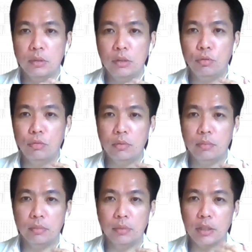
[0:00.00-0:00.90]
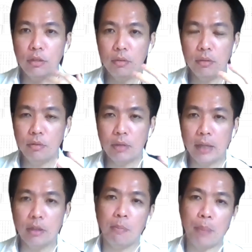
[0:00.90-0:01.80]
you
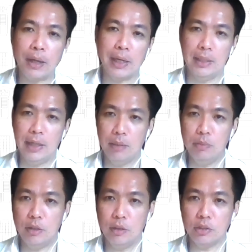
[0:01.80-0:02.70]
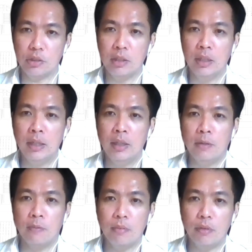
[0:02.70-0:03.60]
can't compare it like that because
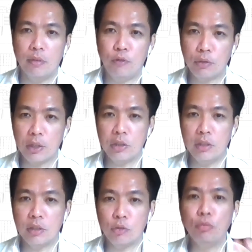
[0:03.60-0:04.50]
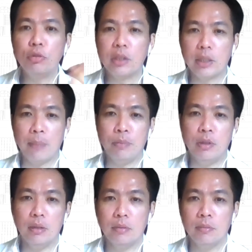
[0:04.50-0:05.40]
the first question is who's the
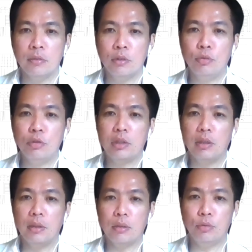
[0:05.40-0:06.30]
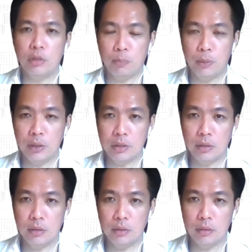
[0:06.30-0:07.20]
debtor, who's the
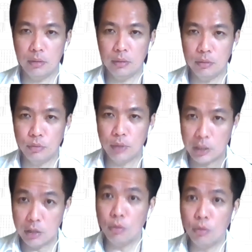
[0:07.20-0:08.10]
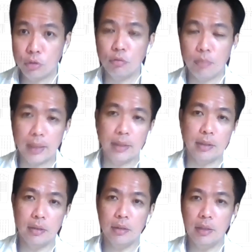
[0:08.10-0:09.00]
person who actually owes you money.
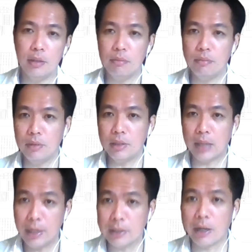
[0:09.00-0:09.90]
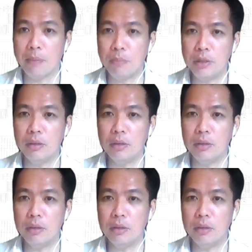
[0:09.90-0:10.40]
It's either the company